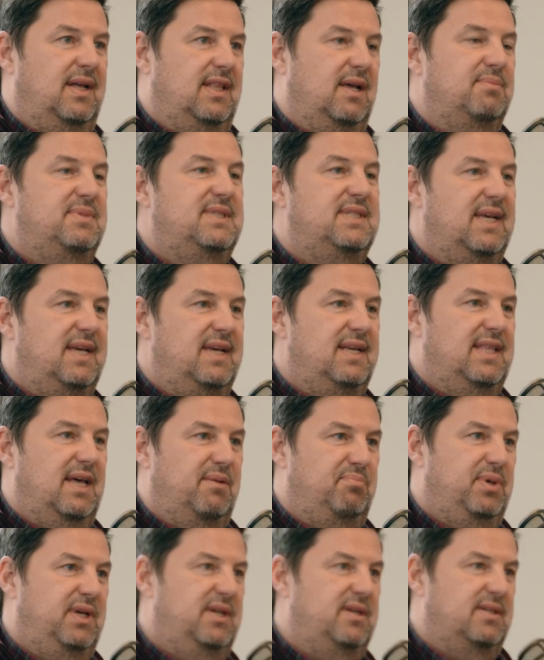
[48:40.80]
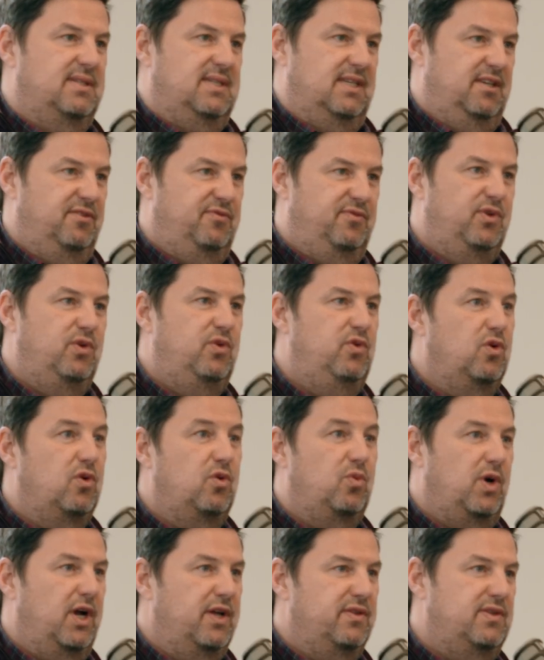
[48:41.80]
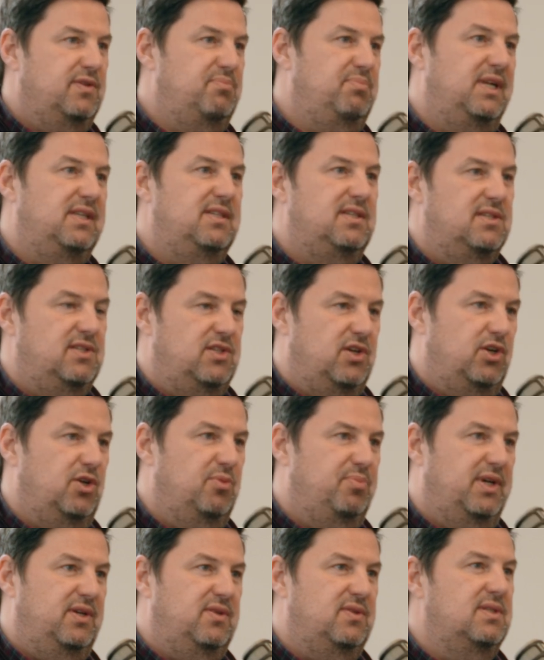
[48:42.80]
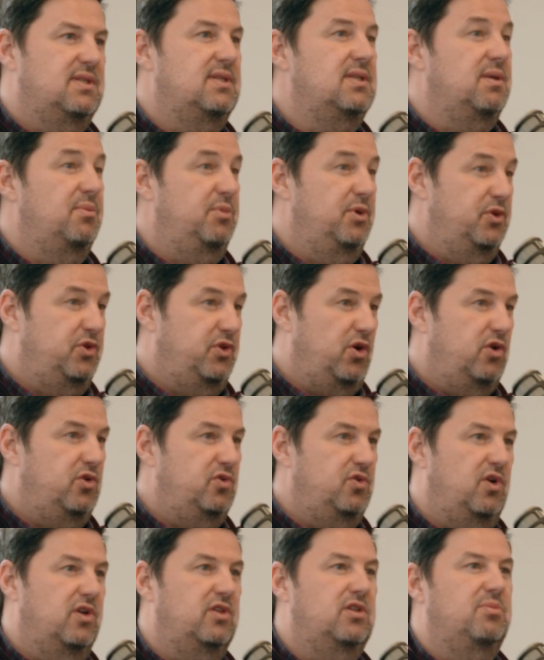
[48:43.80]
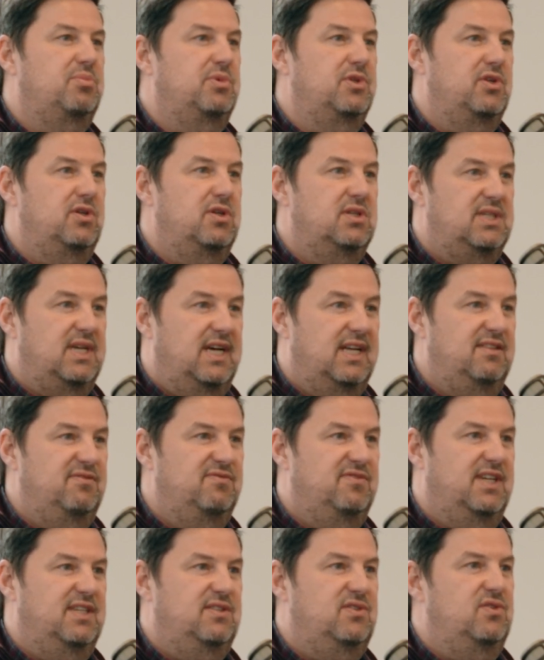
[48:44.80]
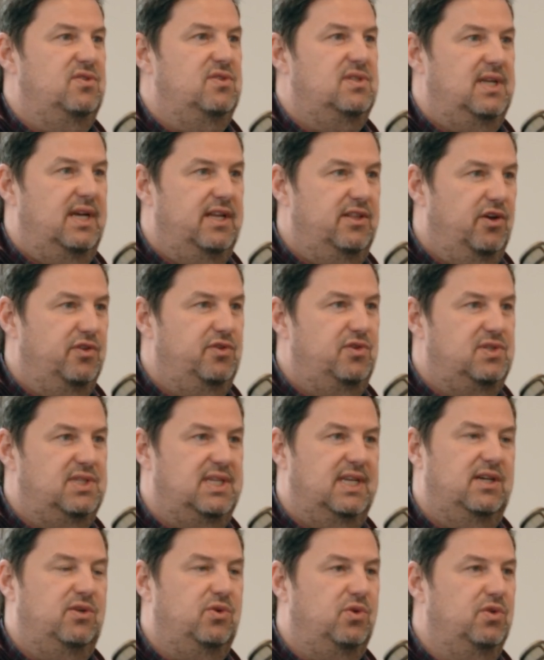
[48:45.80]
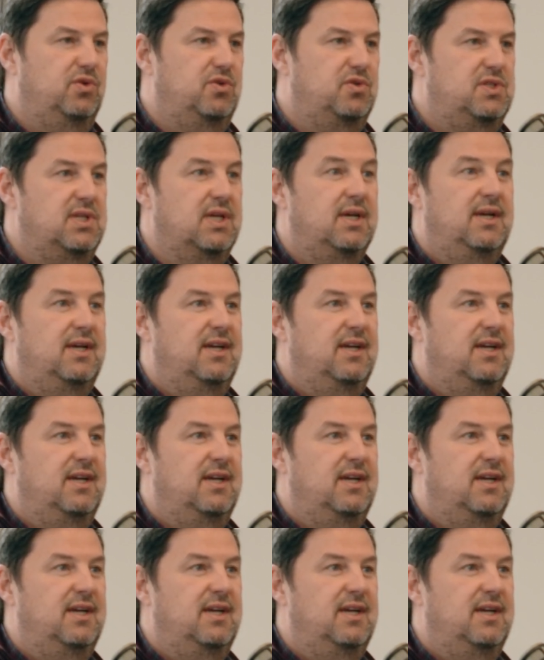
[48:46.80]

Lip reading: And I'm saying that because if you go around this Belgian startup ecosystem, you talk to entrepreneurs and investors and other stakeholders,